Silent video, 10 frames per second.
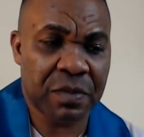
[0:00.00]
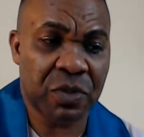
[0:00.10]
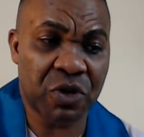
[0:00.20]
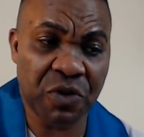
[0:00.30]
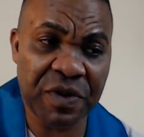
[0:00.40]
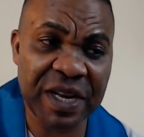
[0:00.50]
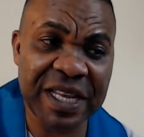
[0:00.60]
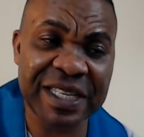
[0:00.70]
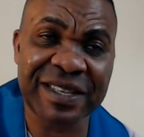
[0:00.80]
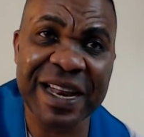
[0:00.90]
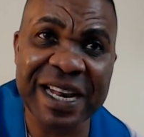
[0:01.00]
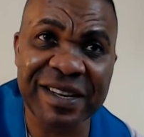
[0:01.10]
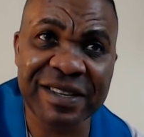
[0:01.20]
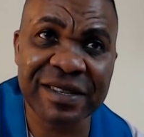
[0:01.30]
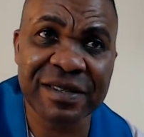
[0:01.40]
During this
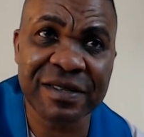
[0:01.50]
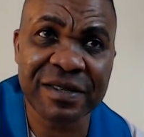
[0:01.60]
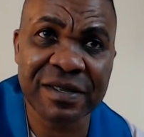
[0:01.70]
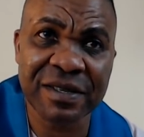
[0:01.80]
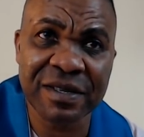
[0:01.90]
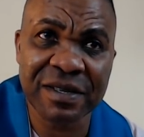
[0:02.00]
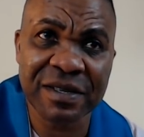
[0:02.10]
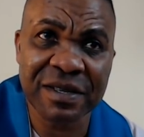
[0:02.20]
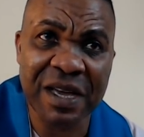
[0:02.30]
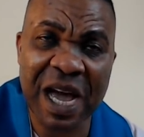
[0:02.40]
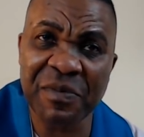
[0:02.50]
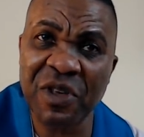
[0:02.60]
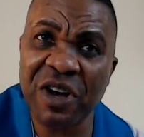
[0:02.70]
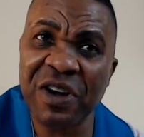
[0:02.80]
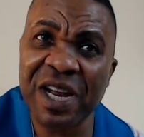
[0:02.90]
Lent, I'm
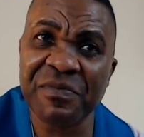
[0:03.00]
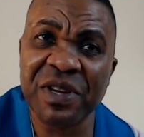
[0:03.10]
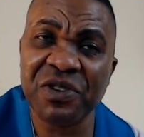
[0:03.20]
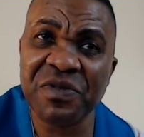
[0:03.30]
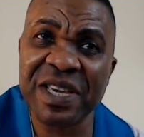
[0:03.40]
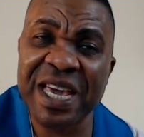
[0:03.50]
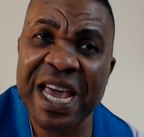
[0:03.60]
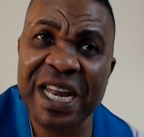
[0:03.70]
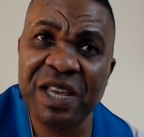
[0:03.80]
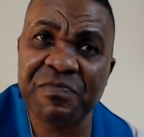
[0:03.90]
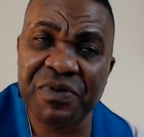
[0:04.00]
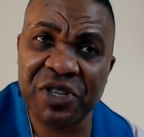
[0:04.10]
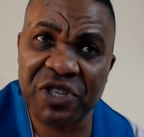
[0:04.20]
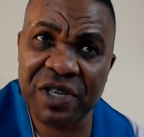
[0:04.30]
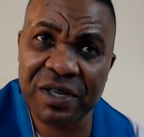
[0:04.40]
not going to be doing any
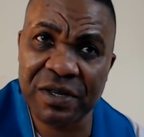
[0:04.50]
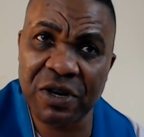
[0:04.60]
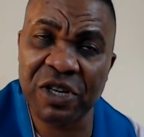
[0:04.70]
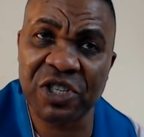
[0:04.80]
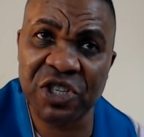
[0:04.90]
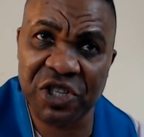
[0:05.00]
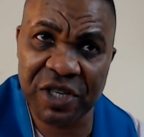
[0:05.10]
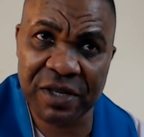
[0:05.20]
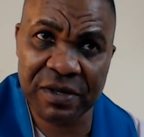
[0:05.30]
preaching or teaching.